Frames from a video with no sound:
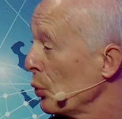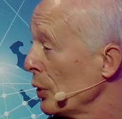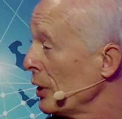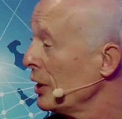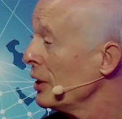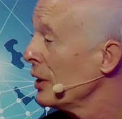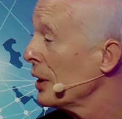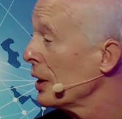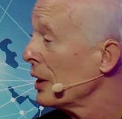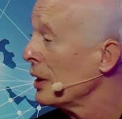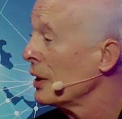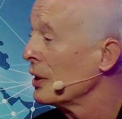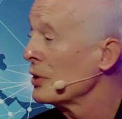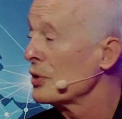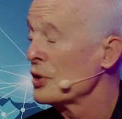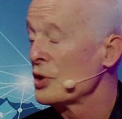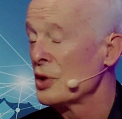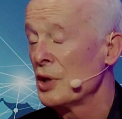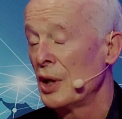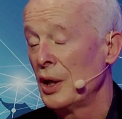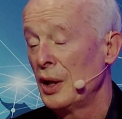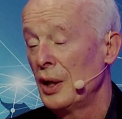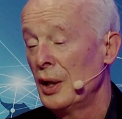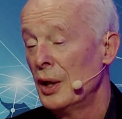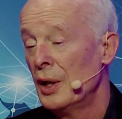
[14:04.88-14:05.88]
and wind
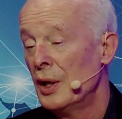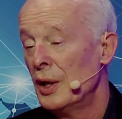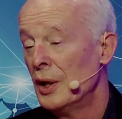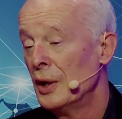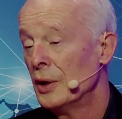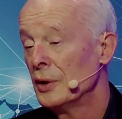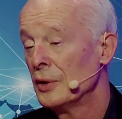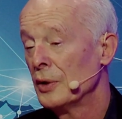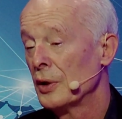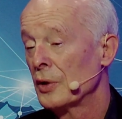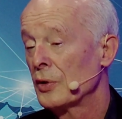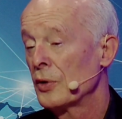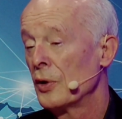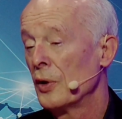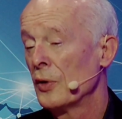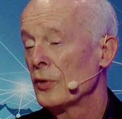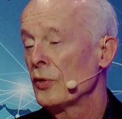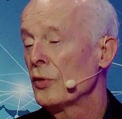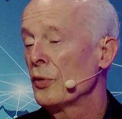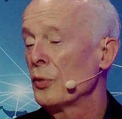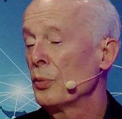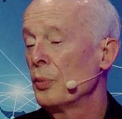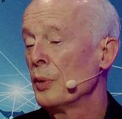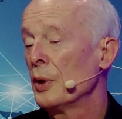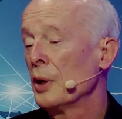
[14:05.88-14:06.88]
energy, the
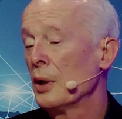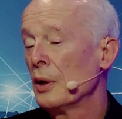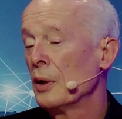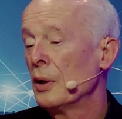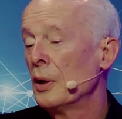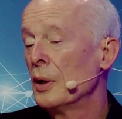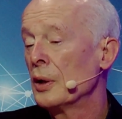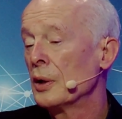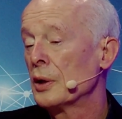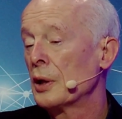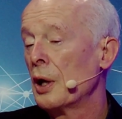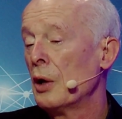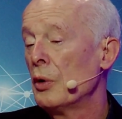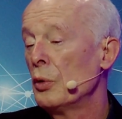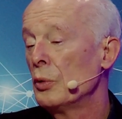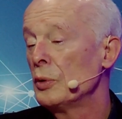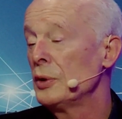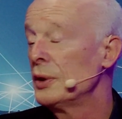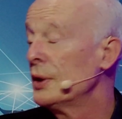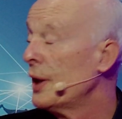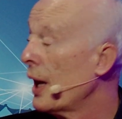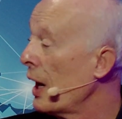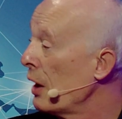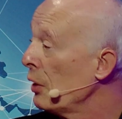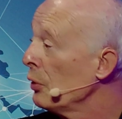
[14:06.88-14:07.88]
costs will go
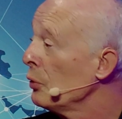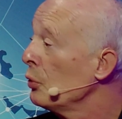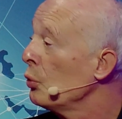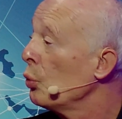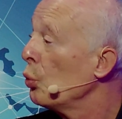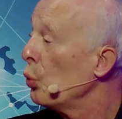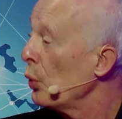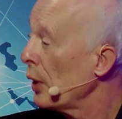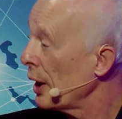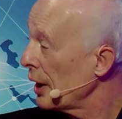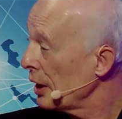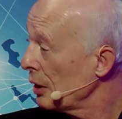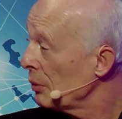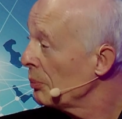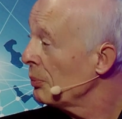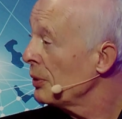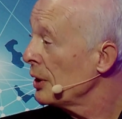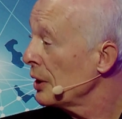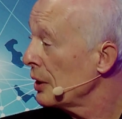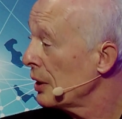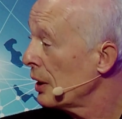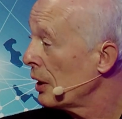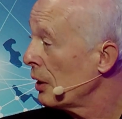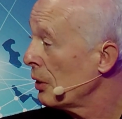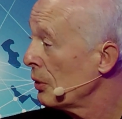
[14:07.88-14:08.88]
down well
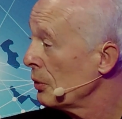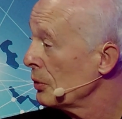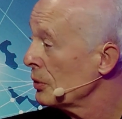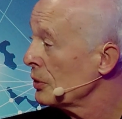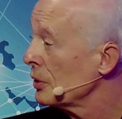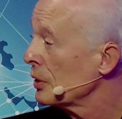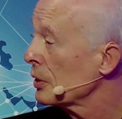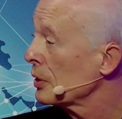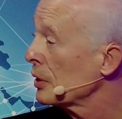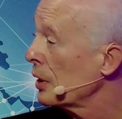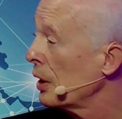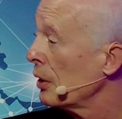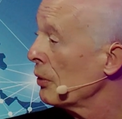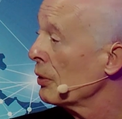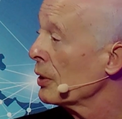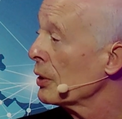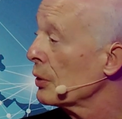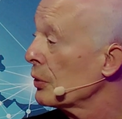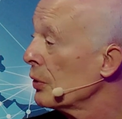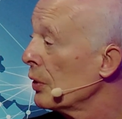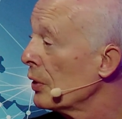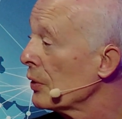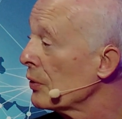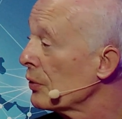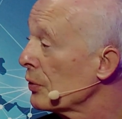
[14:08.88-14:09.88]
below the
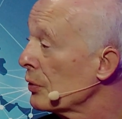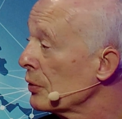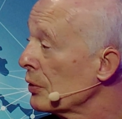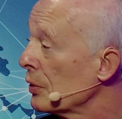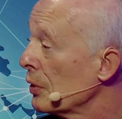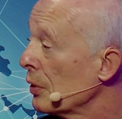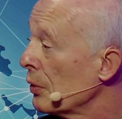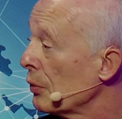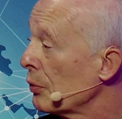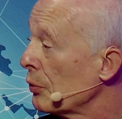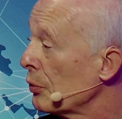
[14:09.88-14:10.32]
current cost